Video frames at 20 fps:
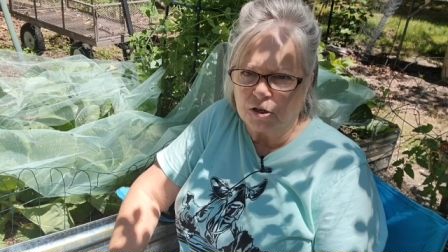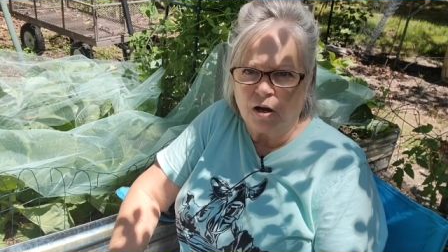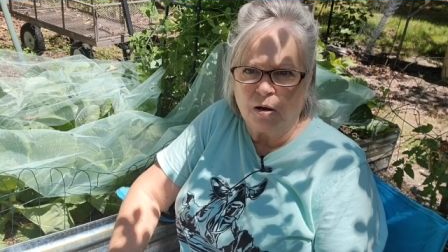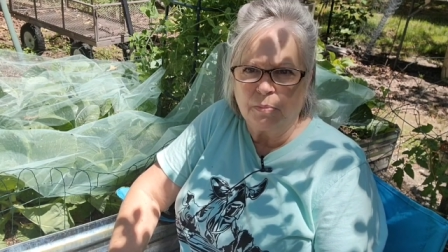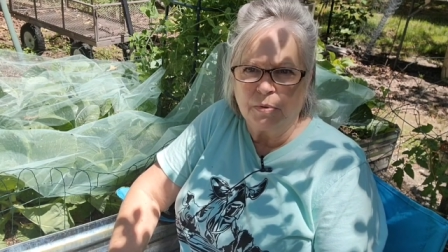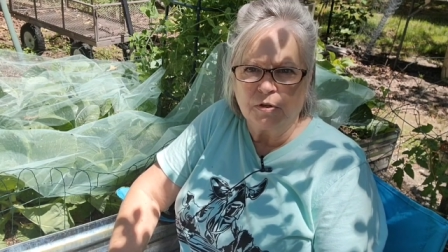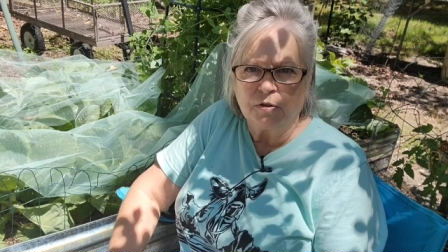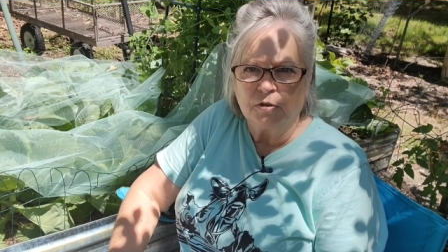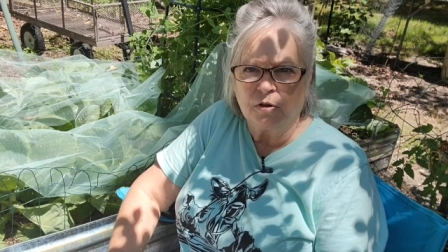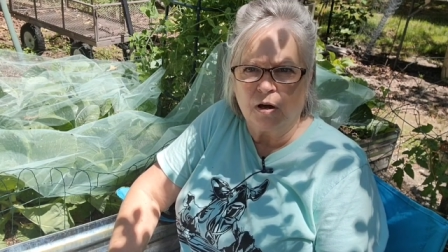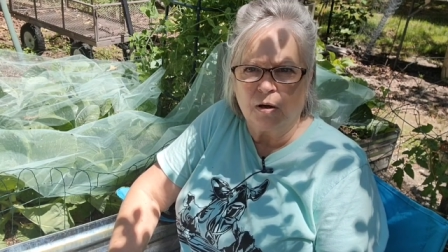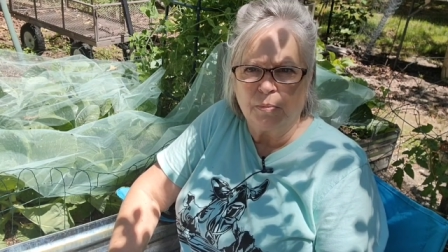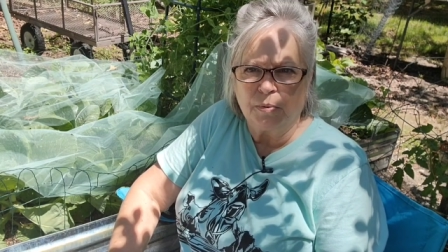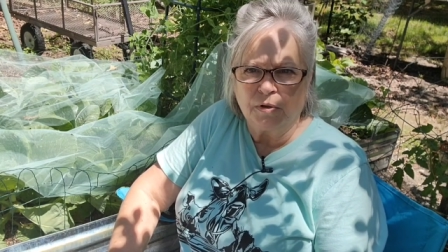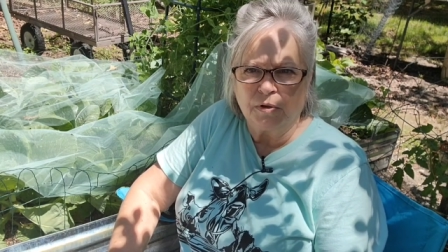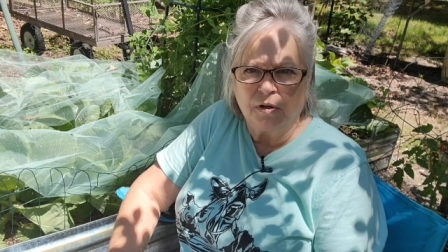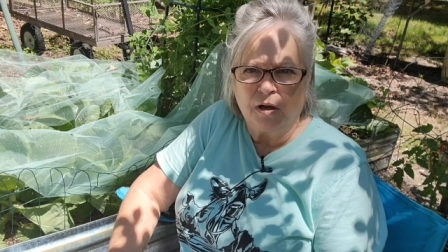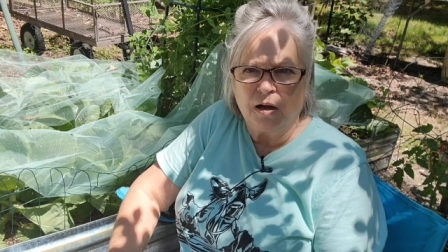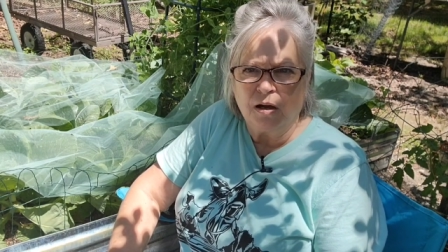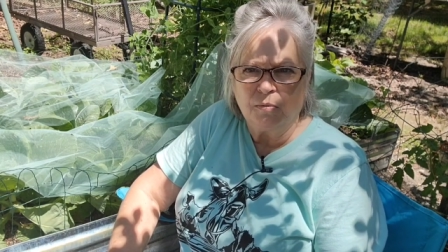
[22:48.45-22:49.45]
I chop and
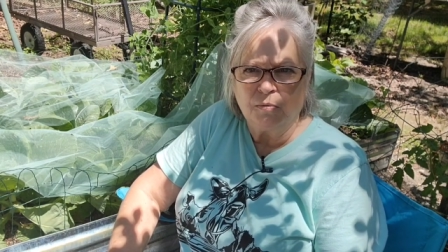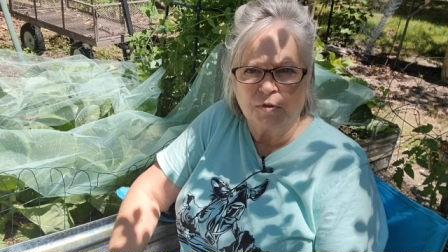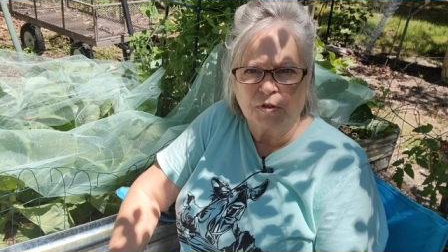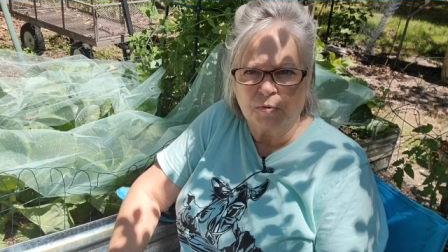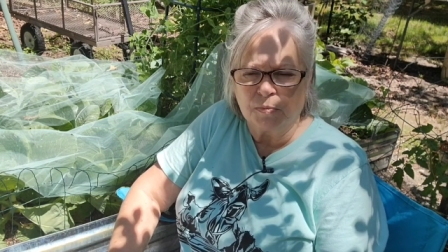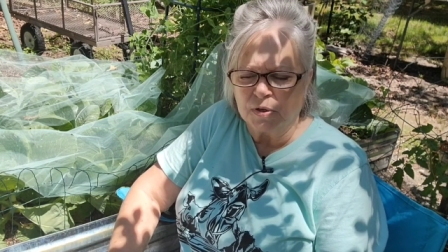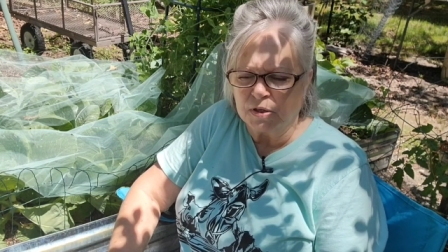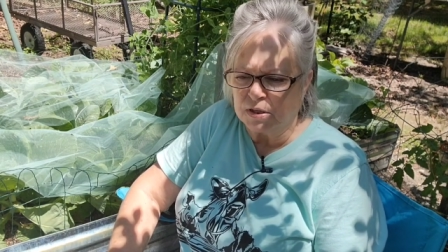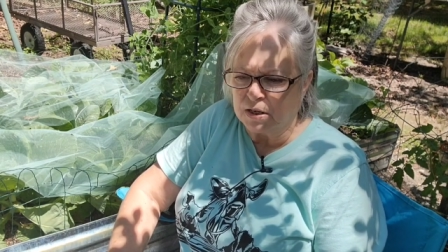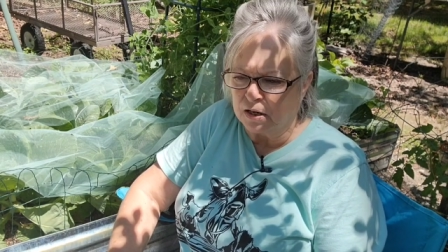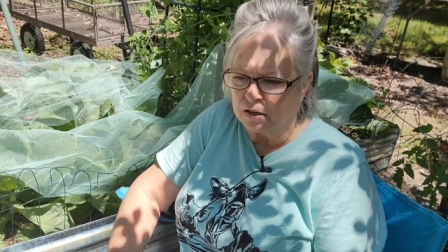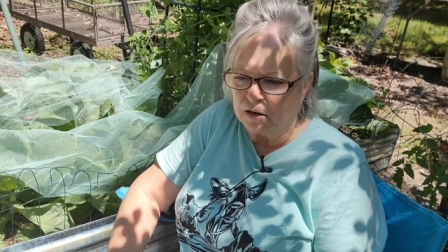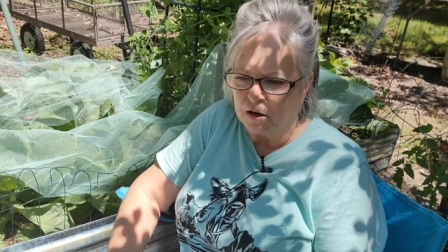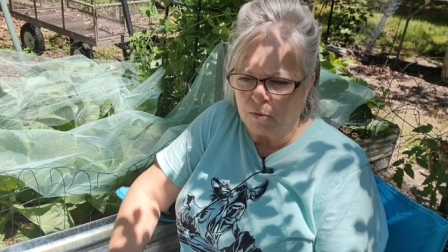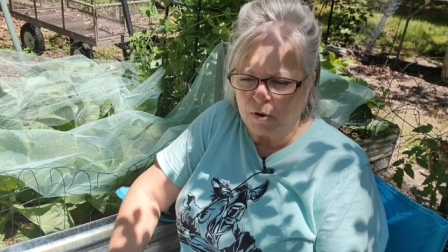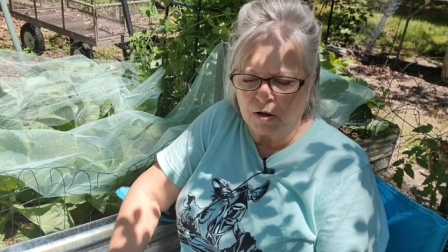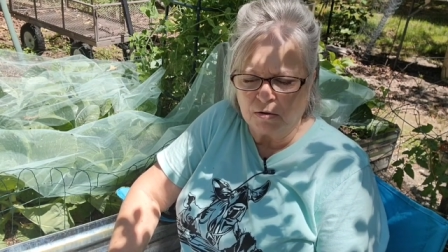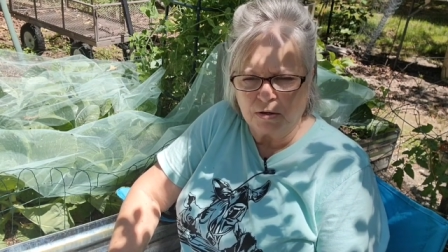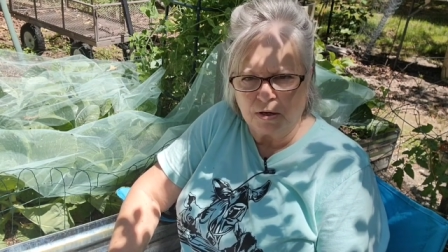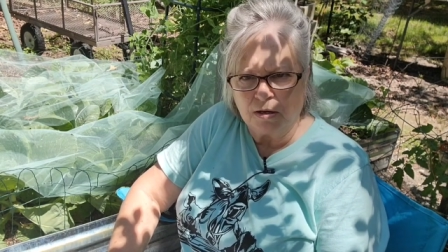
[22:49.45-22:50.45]
drop a lot, which means
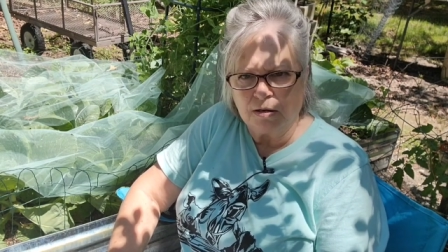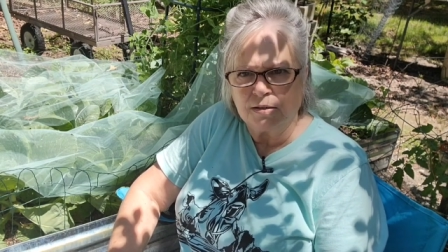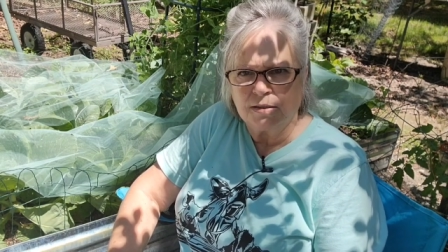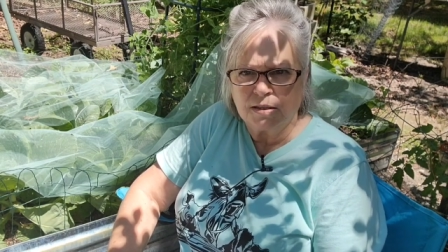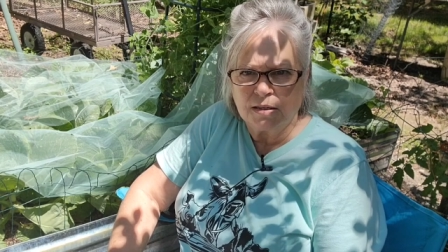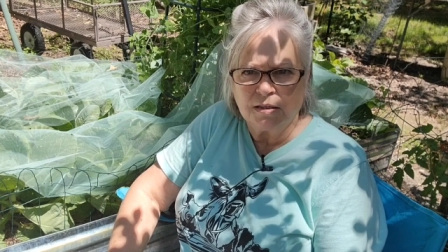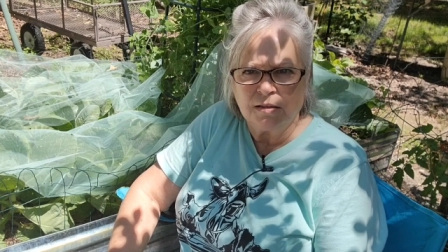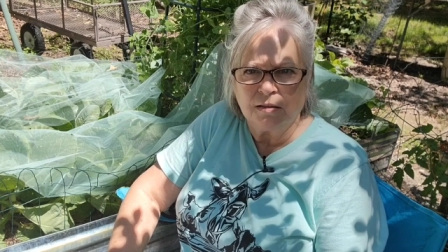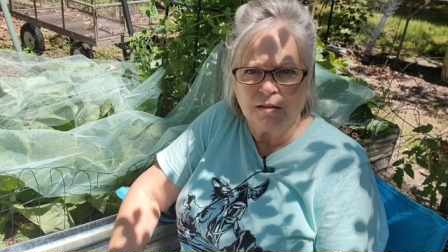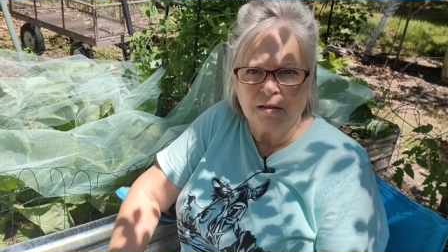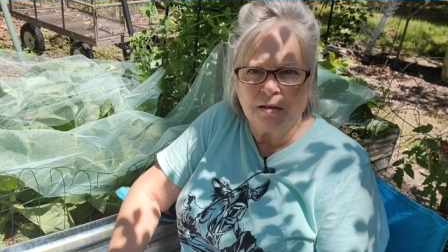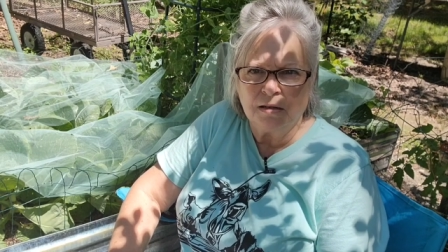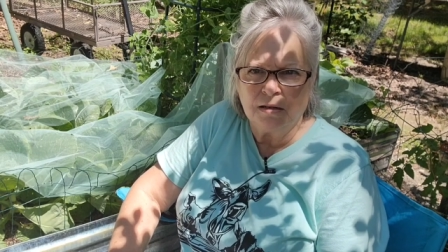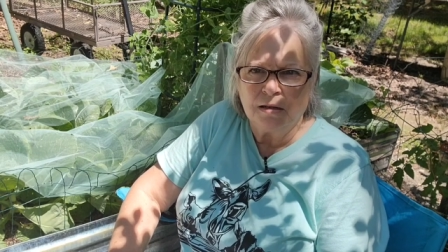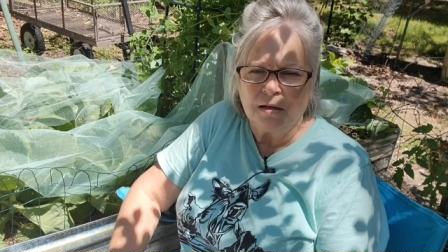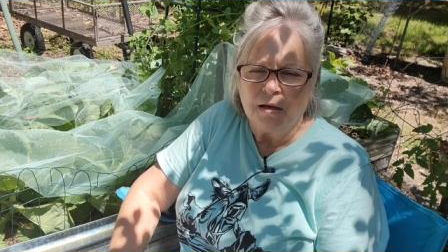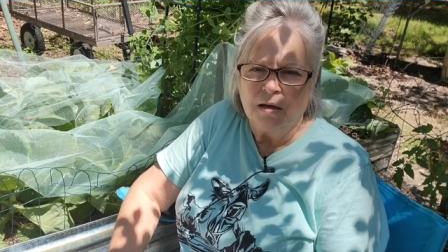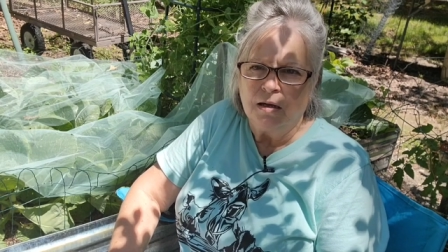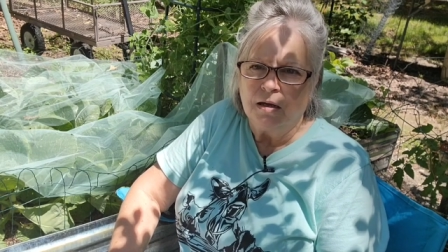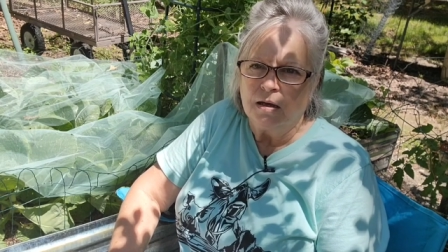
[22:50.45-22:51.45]
I go out
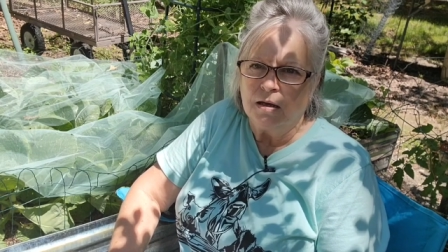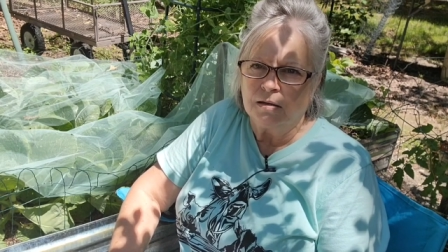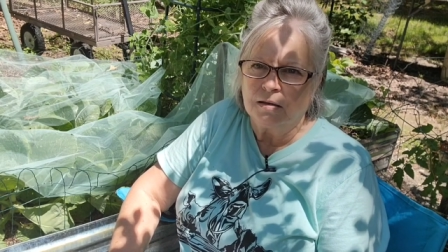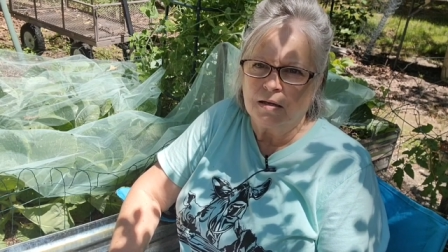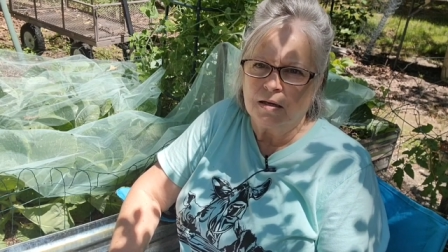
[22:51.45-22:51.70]
constantly